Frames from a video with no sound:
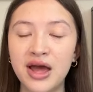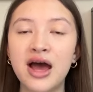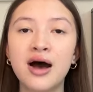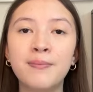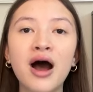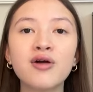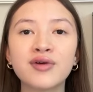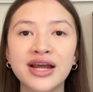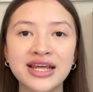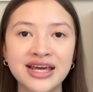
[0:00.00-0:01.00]
a
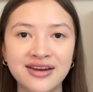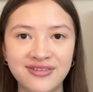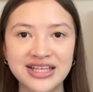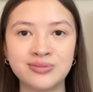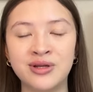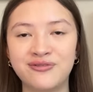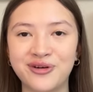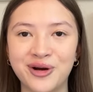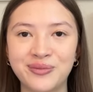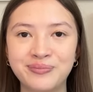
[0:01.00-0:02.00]
Bahraini investment
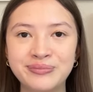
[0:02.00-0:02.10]
firm.